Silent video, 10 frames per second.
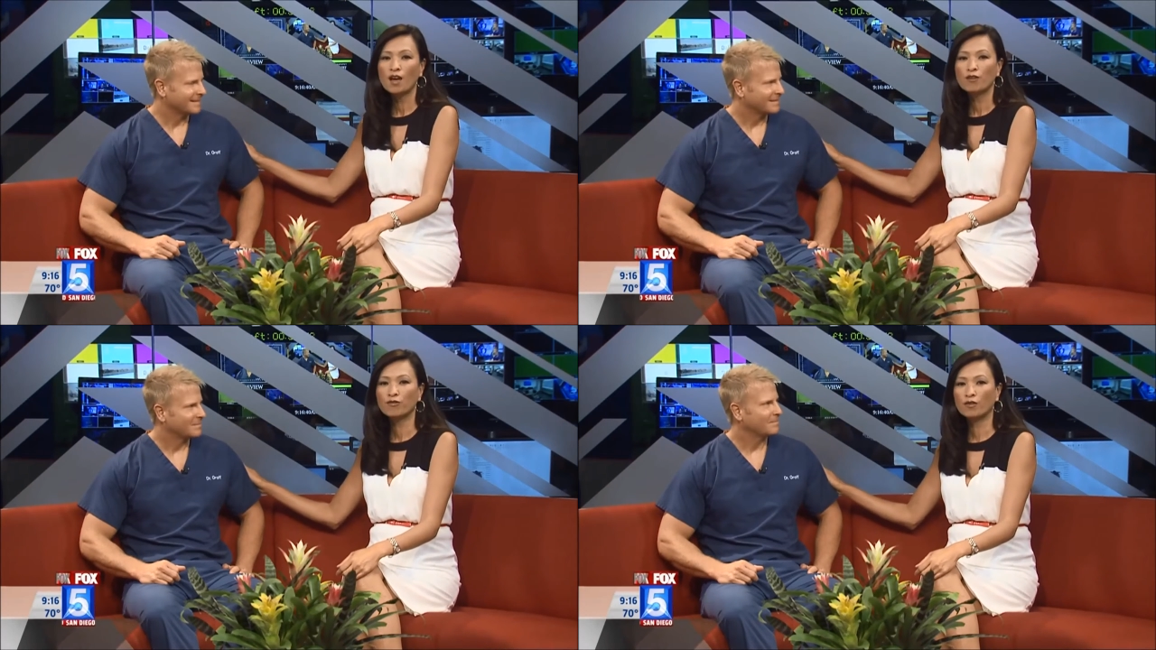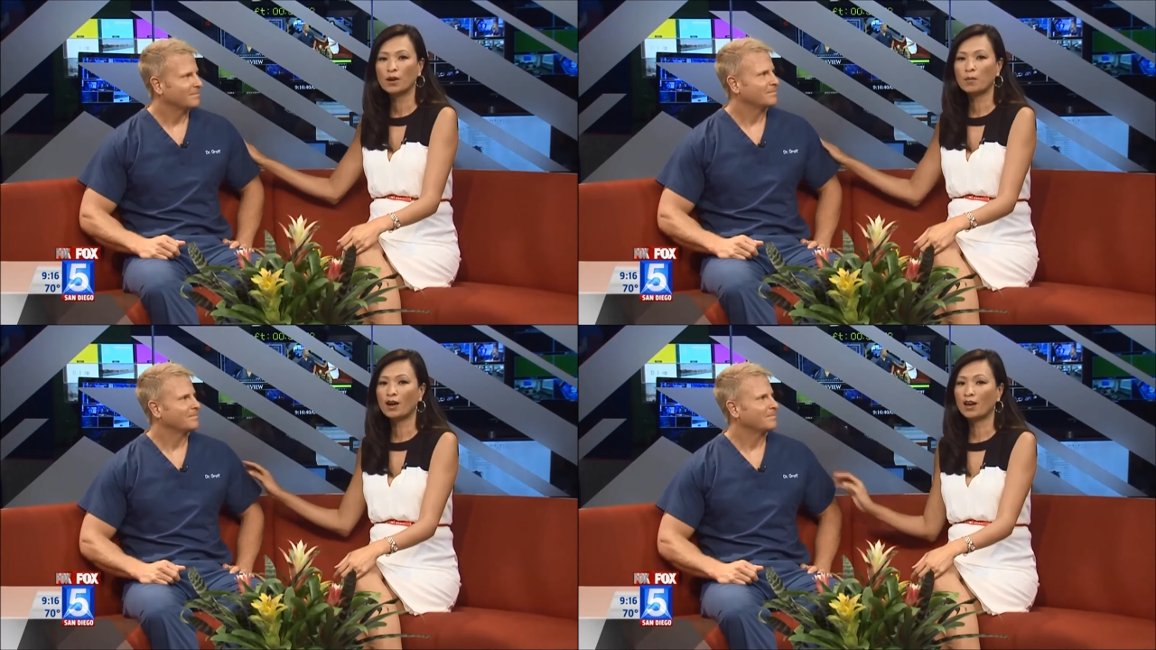Speaker 1: from
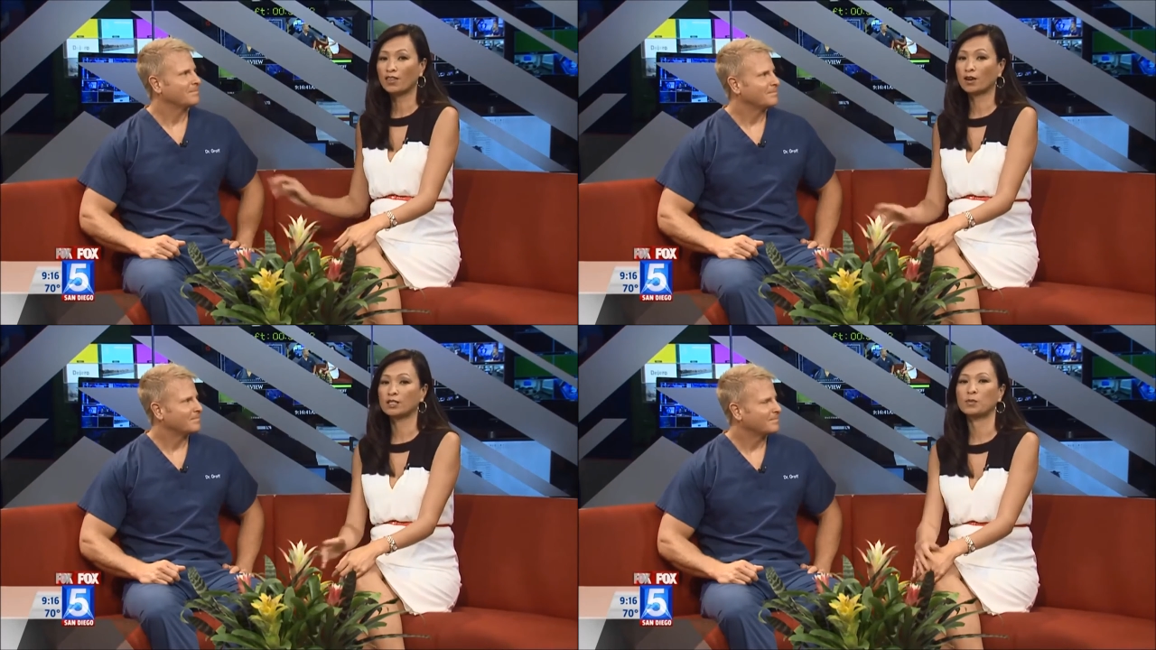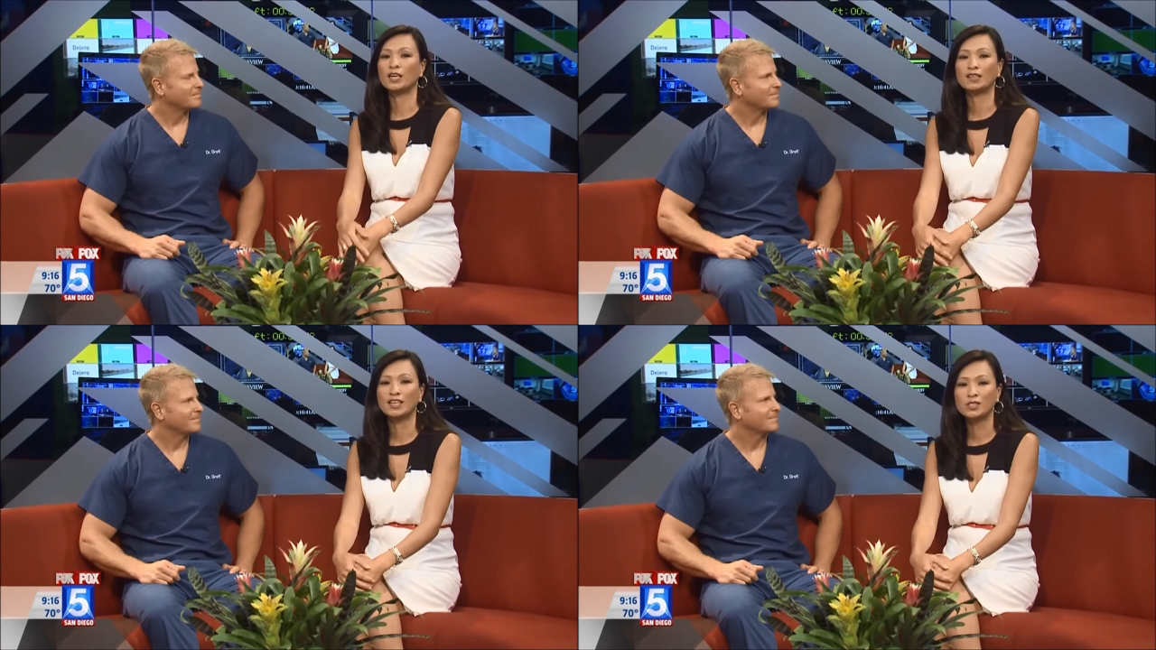uh, the Cosmetic
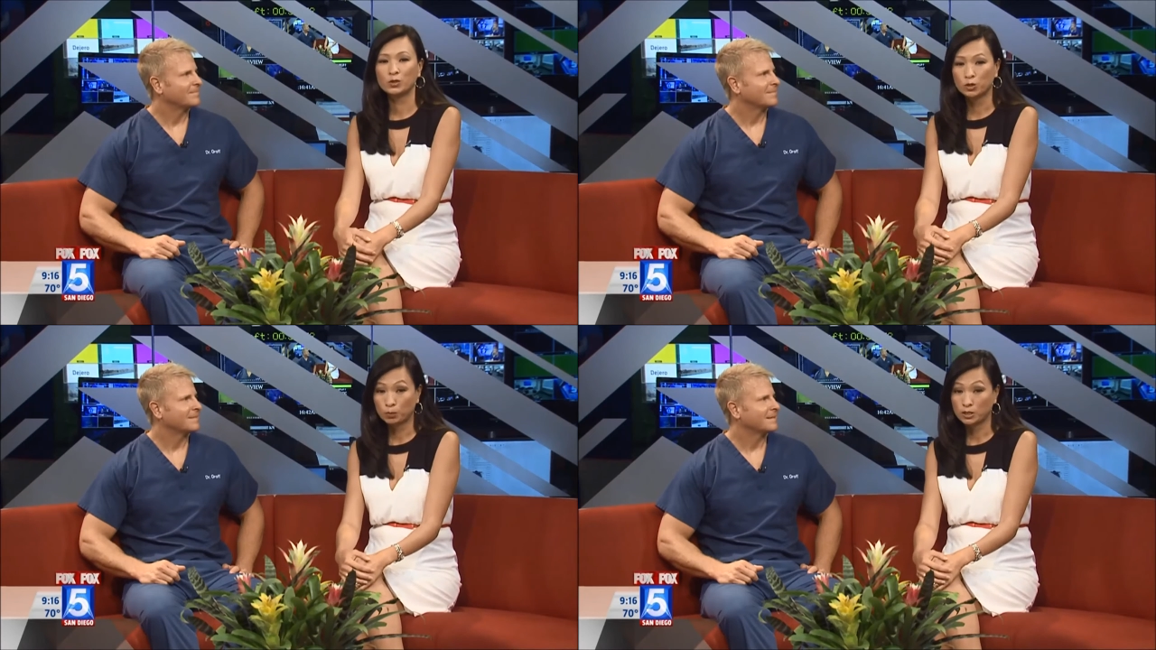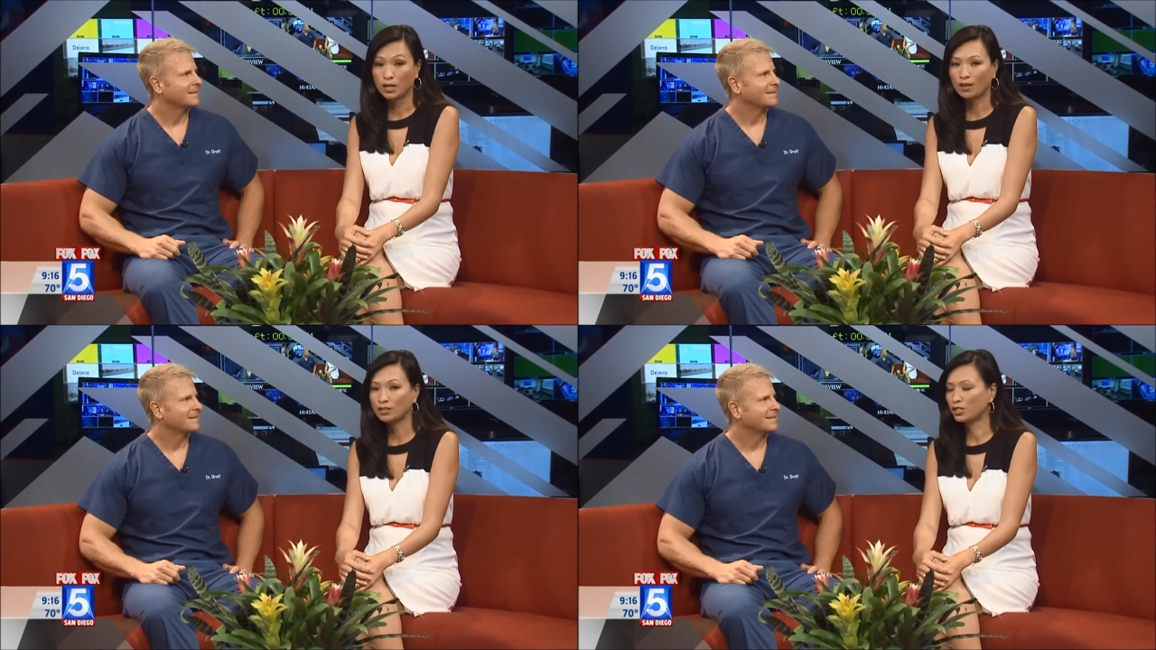Laser
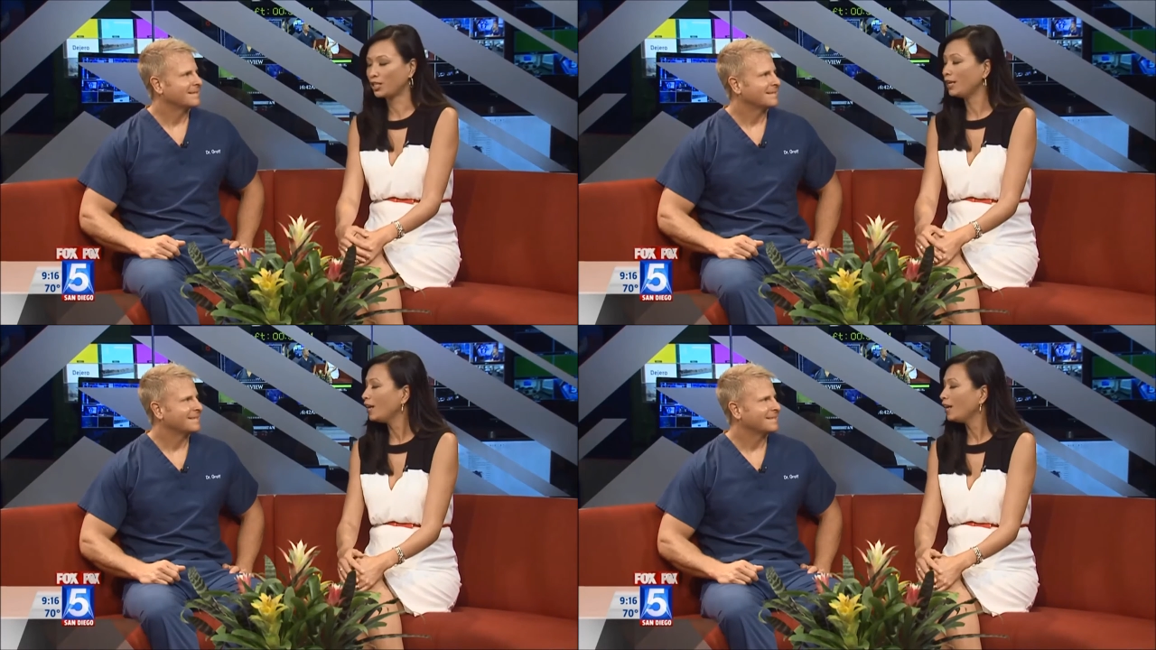Dermatology.